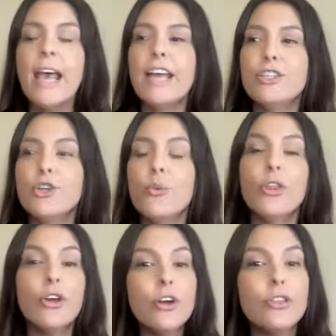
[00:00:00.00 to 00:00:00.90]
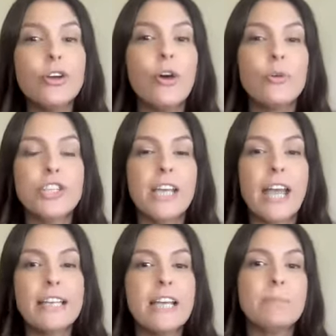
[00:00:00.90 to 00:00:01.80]
And so with her, the coaching
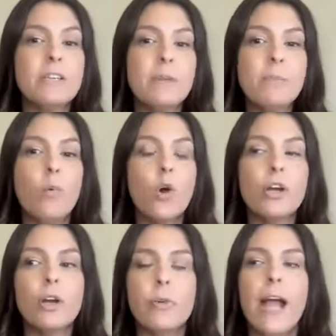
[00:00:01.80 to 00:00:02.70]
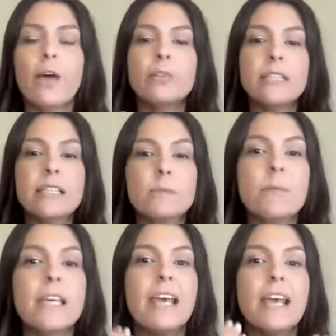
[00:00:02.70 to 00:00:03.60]
ended up to be more around
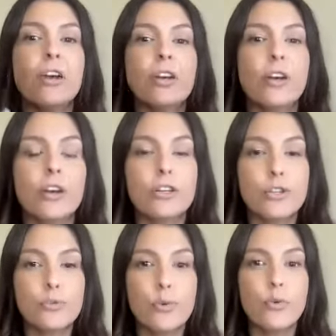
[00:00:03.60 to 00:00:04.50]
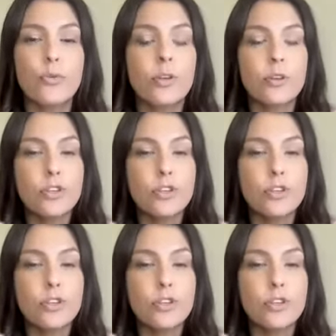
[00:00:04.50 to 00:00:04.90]
speaking her truth